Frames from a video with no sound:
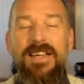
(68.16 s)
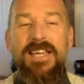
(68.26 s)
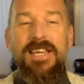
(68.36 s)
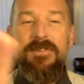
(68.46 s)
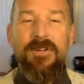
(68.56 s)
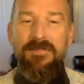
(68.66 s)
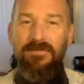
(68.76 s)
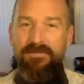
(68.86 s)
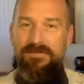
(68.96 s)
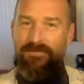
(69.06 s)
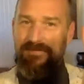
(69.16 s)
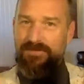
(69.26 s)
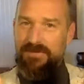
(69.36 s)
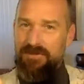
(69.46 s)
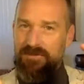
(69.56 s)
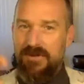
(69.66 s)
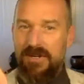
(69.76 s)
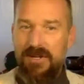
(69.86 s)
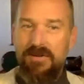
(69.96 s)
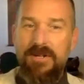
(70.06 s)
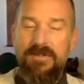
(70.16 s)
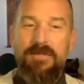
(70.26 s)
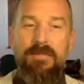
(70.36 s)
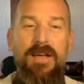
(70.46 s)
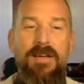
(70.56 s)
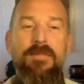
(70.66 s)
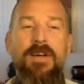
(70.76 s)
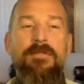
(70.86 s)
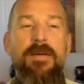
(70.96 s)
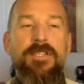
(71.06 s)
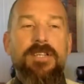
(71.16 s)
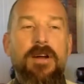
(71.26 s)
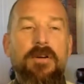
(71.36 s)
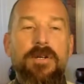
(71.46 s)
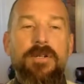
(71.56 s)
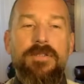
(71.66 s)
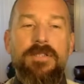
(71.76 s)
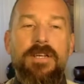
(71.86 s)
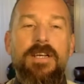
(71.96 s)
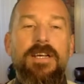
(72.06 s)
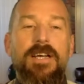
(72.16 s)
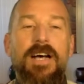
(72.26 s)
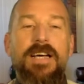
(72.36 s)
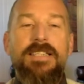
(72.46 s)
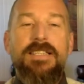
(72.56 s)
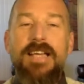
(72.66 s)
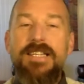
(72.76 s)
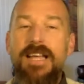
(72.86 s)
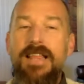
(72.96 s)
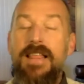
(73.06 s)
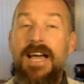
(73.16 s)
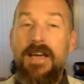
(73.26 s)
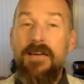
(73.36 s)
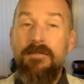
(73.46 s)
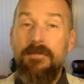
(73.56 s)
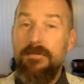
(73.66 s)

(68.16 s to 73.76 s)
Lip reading: evil, quote unquote, my famous air quotes, is anti-life,